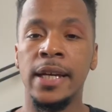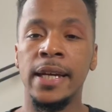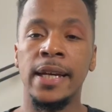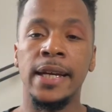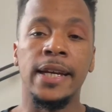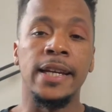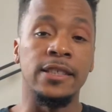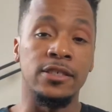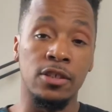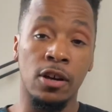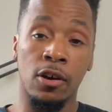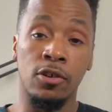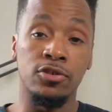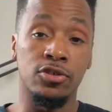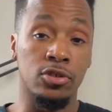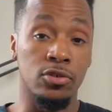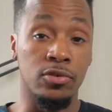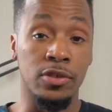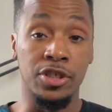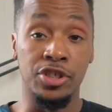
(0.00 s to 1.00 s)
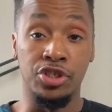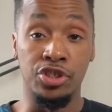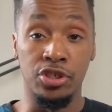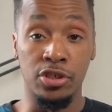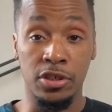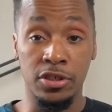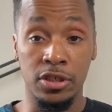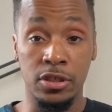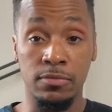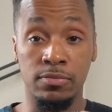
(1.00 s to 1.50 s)
It's also
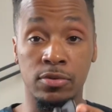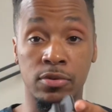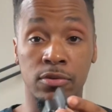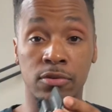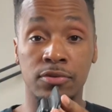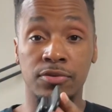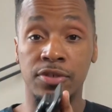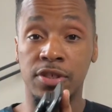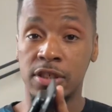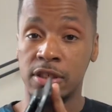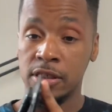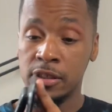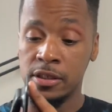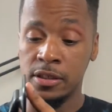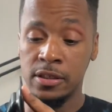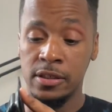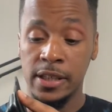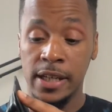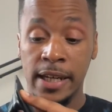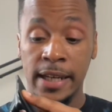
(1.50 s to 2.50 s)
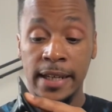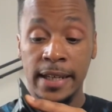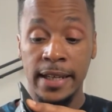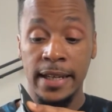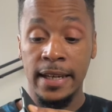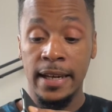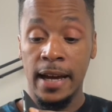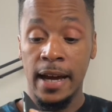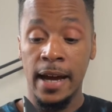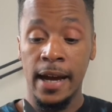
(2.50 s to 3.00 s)
adjustable to any
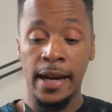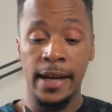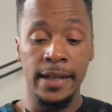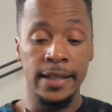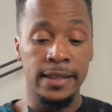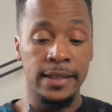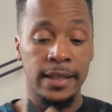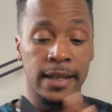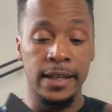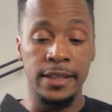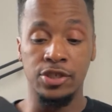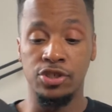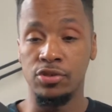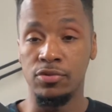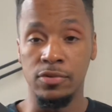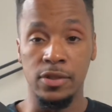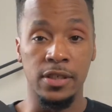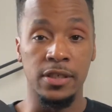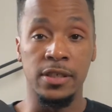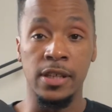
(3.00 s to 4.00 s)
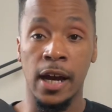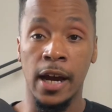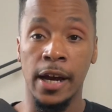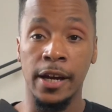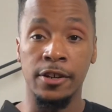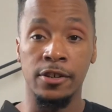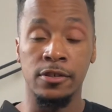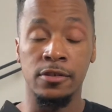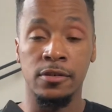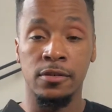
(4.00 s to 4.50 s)
height that you
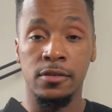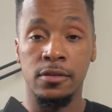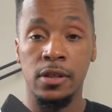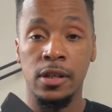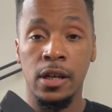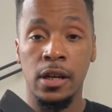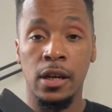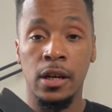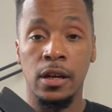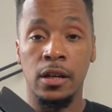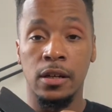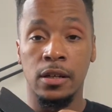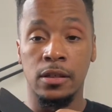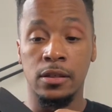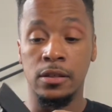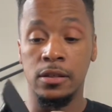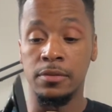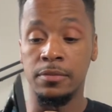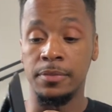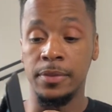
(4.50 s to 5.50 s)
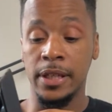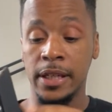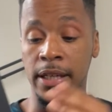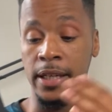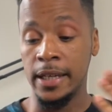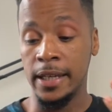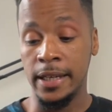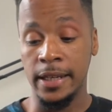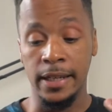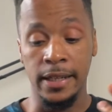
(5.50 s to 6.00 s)
desire,
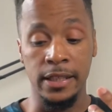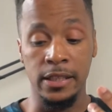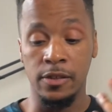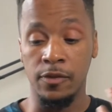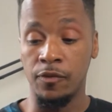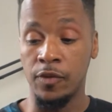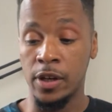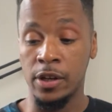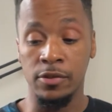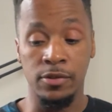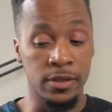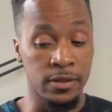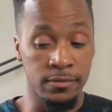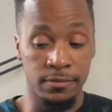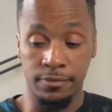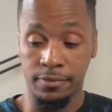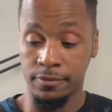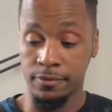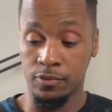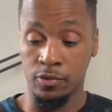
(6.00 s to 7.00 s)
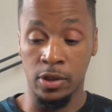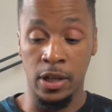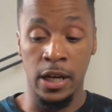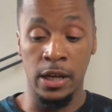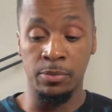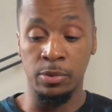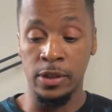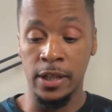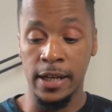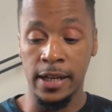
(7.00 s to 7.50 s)
and it's very
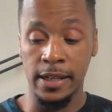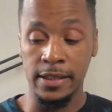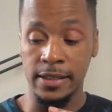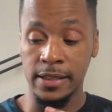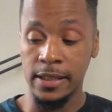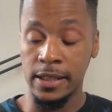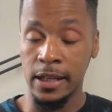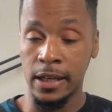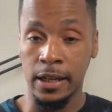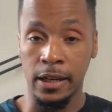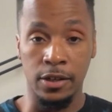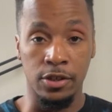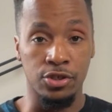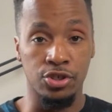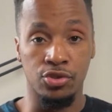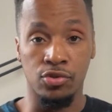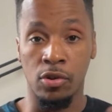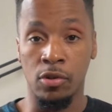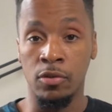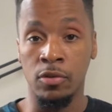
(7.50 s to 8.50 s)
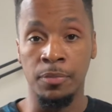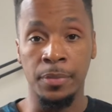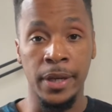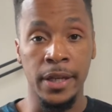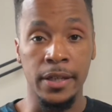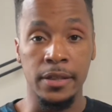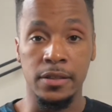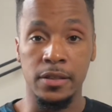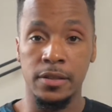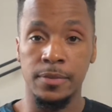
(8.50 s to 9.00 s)
reliable, like I said, and a strong
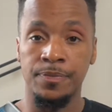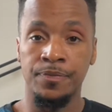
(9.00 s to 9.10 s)
base.